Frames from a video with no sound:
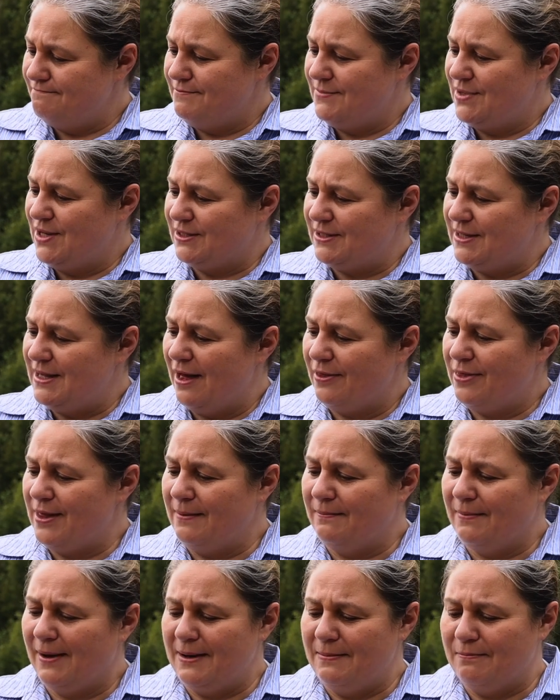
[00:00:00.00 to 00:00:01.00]
just
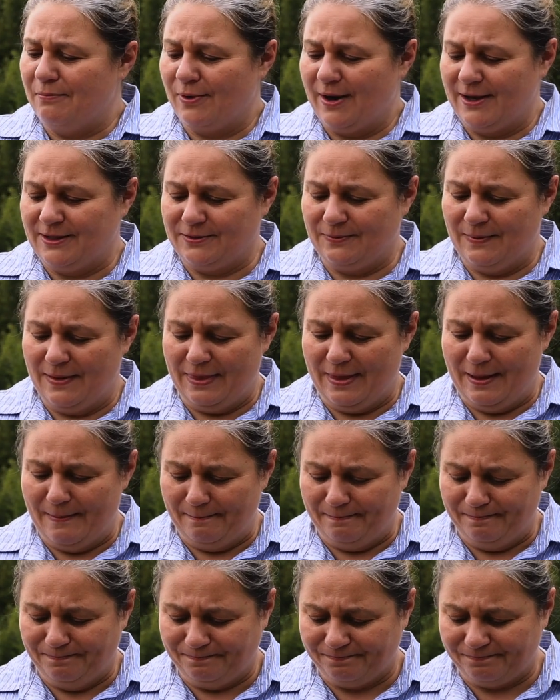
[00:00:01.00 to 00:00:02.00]
nothing but impressed with them.